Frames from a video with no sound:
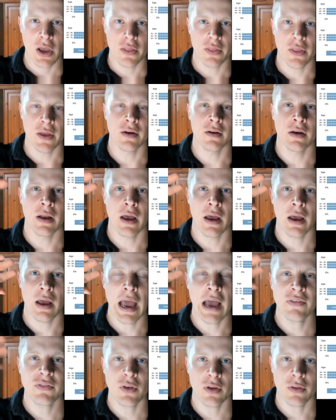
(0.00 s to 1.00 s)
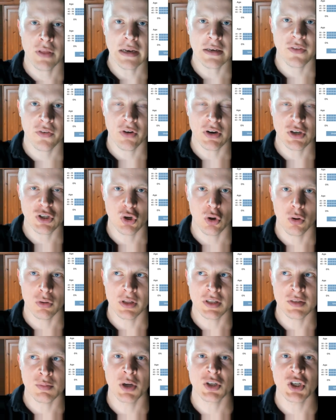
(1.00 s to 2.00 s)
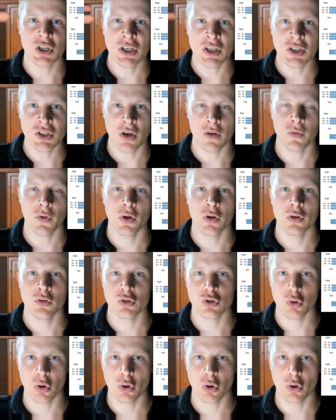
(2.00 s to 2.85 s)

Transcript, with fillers: then uh, after that threshold, it's much easier for you to